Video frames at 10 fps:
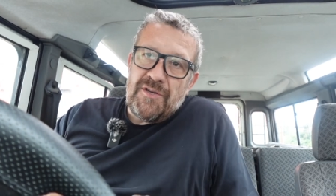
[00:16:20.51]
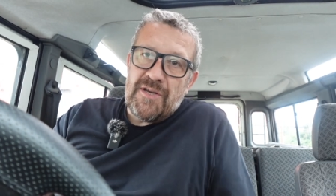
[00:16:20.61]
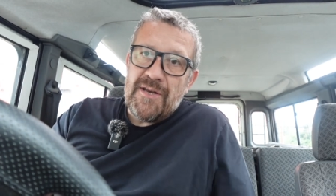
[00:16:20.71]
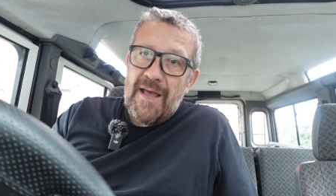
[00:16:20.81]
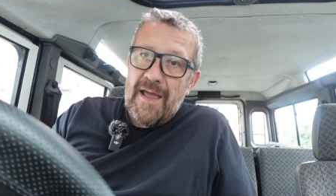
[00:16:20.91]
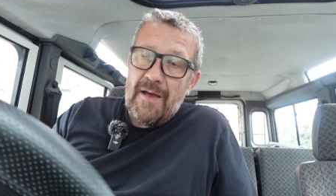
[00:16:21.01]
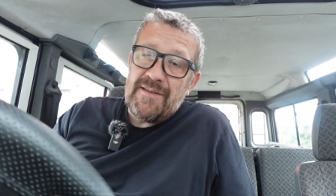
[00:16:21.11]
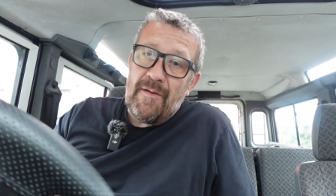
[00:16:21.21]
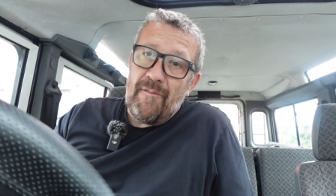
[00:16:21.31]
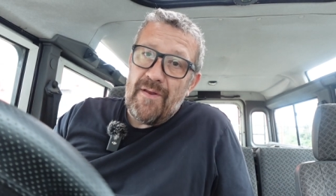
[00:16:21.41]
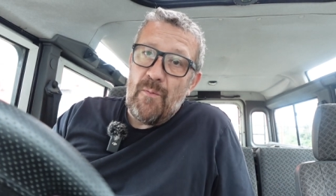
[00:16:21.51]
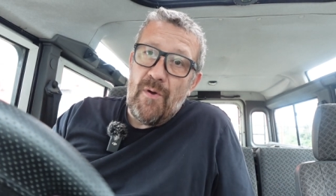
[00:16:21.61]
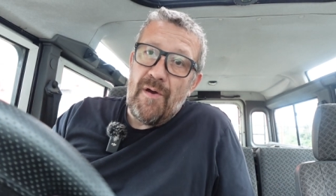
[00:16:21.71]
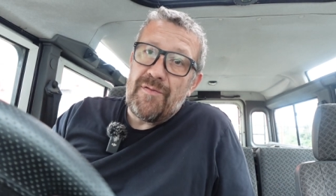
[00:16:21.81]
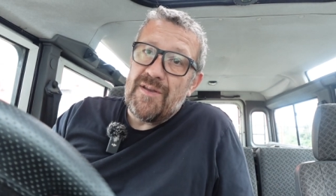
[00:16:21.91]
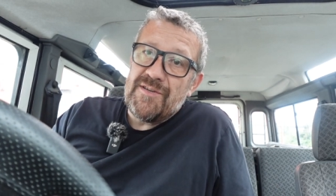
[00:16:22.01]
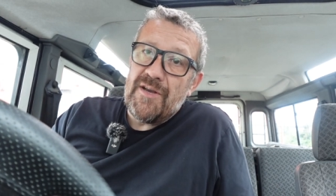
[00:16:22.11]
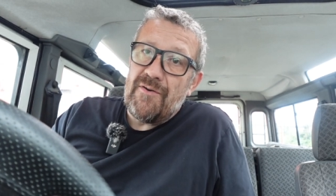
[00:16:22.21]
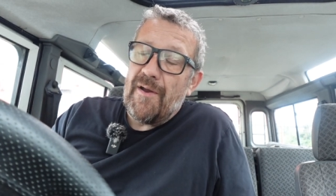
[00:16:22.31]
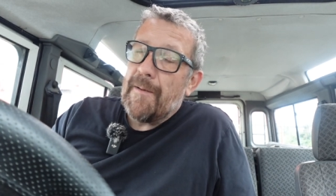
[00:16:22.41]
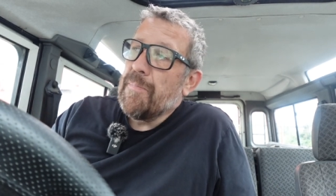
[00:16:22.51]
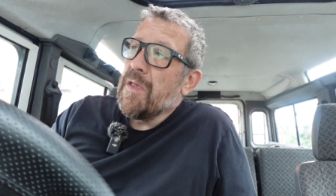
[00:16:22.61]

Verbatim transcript: you today are definitely worth considering.